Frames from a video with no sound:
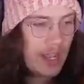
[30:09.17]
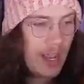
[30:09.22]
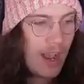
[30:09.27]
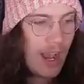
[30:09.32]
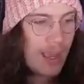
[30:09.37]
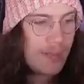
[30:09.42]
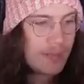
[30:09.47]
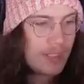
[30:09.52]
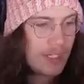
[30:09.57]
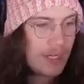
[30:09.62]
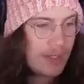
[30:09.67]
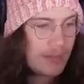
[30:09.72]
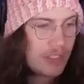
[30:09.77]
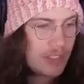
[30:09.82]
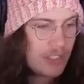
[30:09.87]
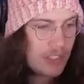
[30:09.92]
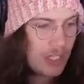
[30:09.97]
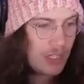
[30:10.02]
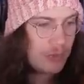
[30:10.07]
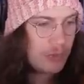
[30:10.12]
times and I'm
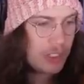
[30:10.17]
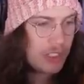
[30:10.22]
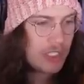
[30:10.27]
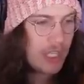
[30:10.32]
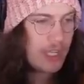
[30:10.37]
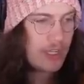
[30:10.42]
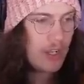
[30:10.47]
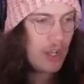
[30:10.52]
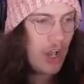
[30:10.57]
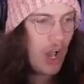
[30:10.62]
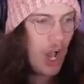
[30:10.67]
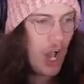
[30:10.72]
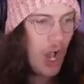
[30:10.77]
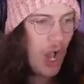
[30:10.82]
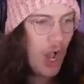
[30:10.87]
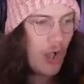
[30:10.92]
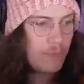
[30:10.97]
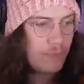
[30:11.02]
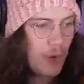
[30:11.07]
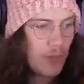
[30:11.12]
still just like,
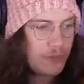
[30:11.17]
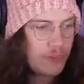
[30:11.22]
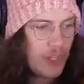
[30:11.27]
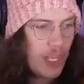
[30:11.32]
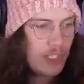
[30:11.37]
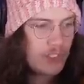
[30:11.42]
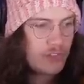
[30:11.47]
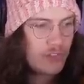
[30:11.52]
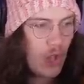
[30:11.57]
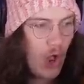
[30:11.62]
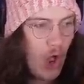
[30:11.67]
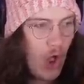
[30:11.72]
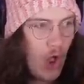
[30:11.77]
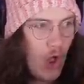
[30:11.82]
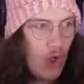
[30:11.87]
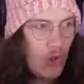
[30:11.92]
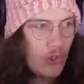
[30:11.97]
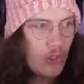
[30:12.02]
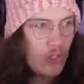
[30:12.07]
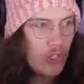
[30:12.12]
oh, what this
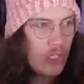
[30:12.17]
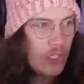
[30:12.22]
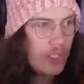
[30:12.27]
do?